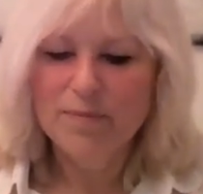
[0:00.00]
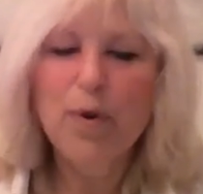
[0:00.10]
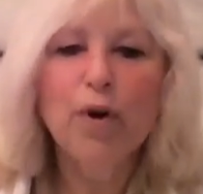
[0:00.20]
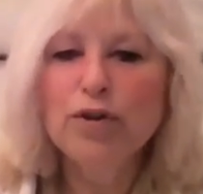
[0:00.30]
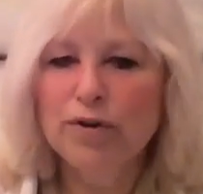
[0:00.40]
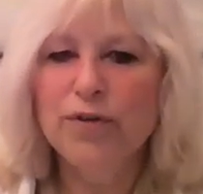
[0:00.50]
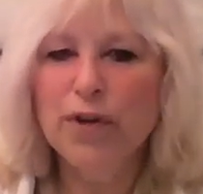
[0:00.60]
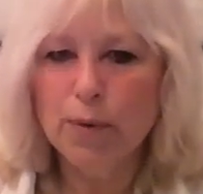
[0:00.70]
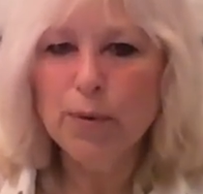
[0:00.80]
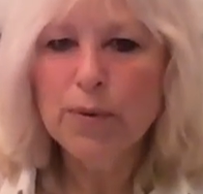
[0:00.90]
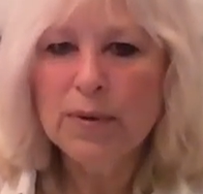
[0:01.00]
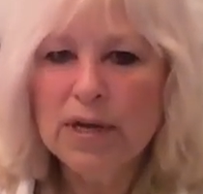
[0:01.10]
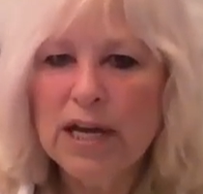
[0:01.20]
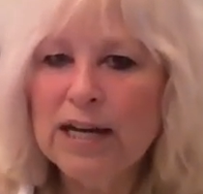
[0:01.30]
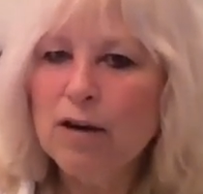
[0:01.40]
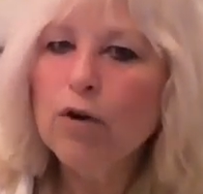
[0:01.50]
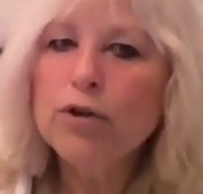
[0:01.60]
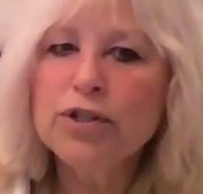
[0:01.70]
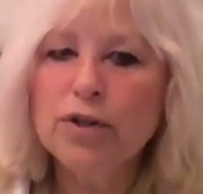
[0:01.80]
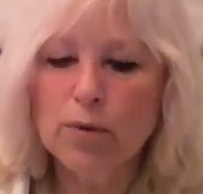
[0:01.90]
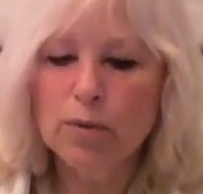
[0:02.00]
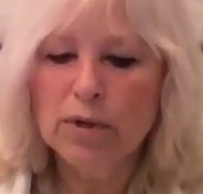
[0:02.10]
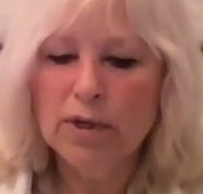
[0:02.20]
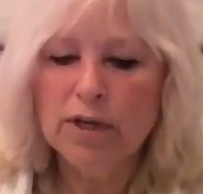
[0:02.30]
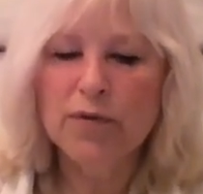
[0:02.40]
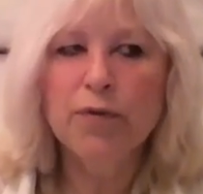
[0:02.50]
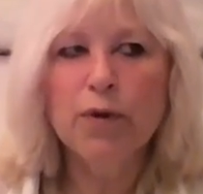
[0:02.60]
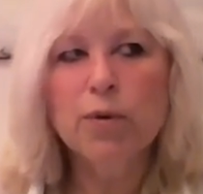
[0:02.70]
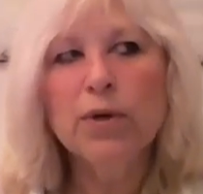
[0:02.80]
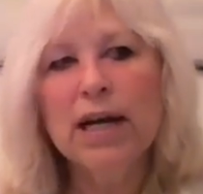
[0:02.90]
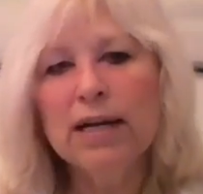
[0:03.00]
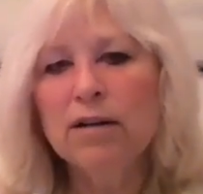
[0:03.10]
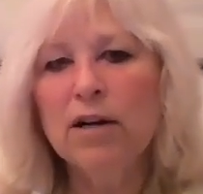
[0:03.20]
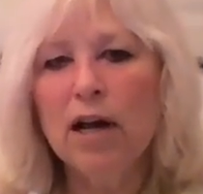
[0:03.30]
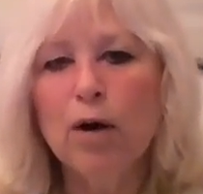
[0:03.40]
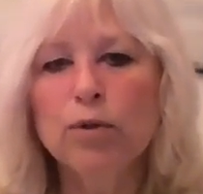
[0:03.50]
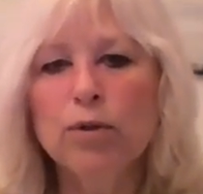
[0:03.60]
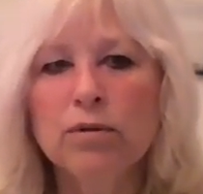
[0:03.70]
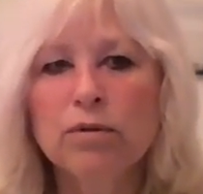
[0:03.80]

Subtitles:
point of view, and also if you can allow